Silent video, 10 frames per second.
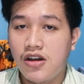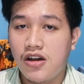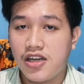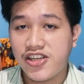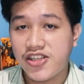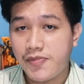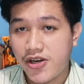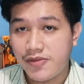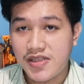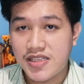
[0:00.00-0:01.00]
Other
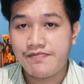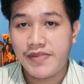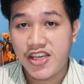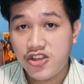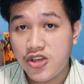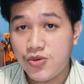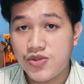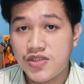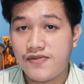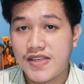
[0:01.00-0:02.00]
departments may
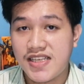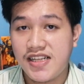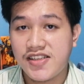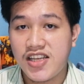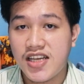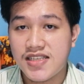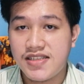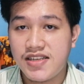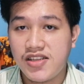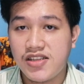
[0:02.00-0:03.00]
use the facility as
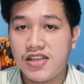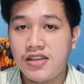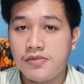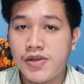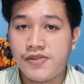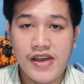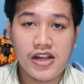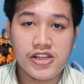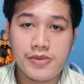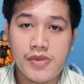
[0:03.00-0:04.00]
they needed, but
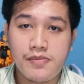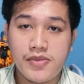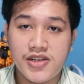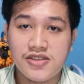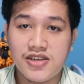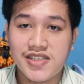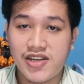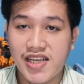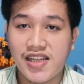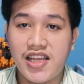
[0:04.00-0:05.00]
faculty members are
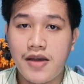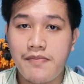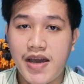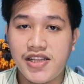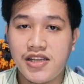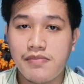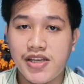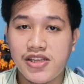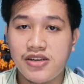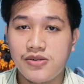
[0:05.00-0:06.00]
strictly abiding by
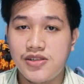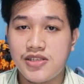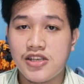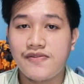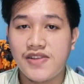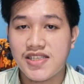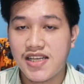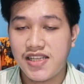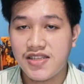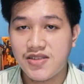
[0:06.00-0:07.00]
the rules of the
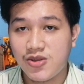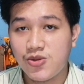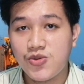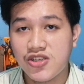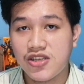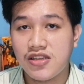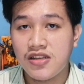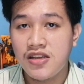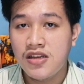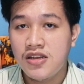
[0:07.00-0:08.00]
said institution.
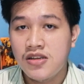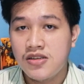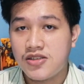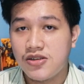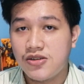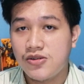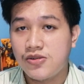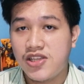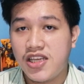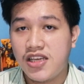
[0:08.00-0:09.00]
So
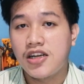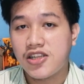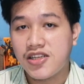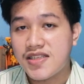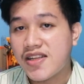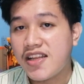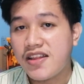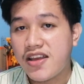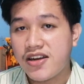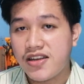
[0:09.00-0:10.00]
the unconstrained
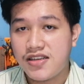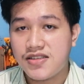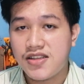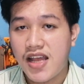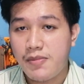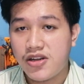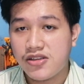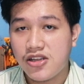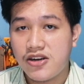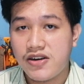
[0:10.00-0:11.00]
there is the
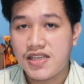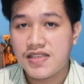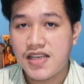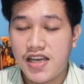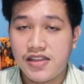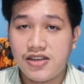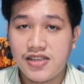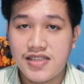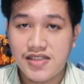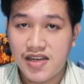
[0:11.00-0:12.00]
laboratories and the
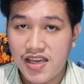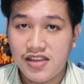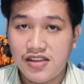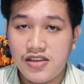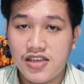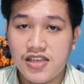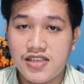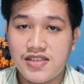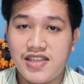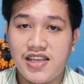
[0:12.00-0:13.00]
constrained
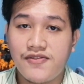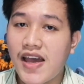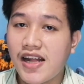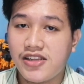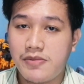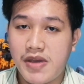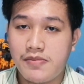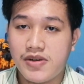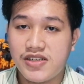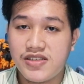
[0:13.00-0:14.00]
is the faculty
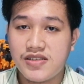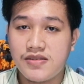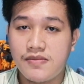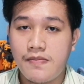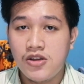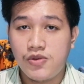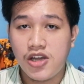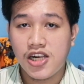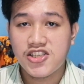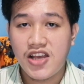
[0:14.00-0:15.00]
members. We
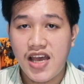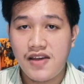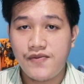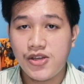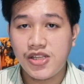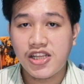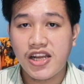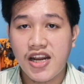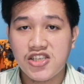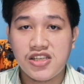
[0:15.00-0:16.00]
also have
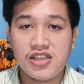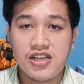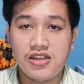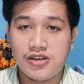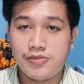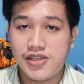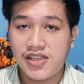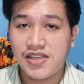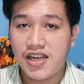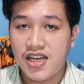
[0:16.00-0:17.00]
unidirectional or
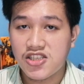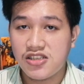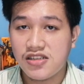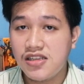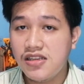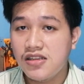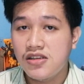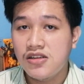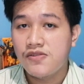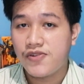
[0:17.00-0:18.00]
multidirectional.
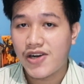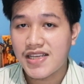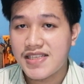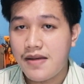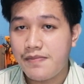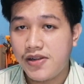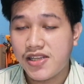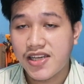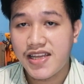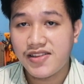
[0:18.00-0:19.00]
For example, the
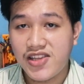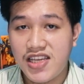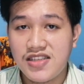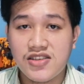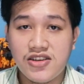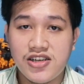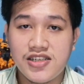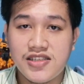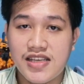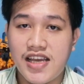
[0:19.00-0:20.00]
canteens
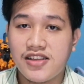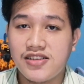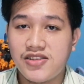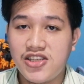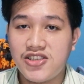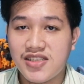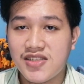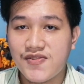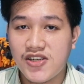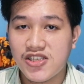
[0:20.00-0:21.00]
earns and continues
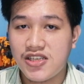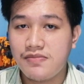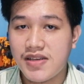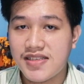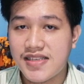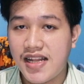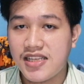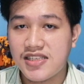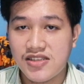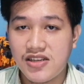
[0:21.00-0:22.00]
its function by selling
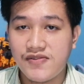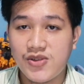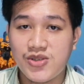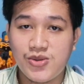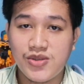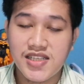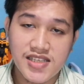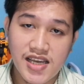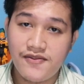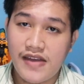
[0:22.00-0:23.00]
stuff to students
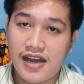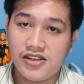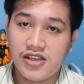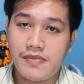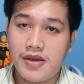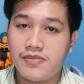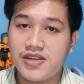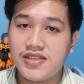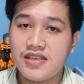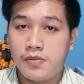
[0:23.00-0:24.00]
and faculty
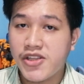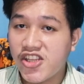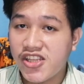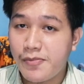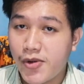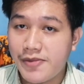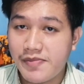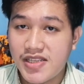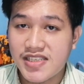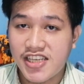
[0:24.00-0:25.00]
members, but the
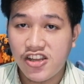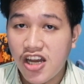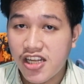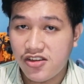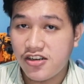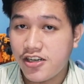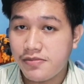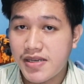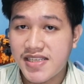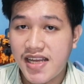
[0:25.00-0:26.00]
departments cannot earn
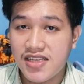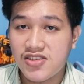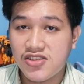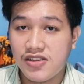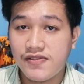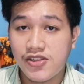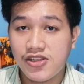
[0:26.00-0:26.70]
by selling stuff to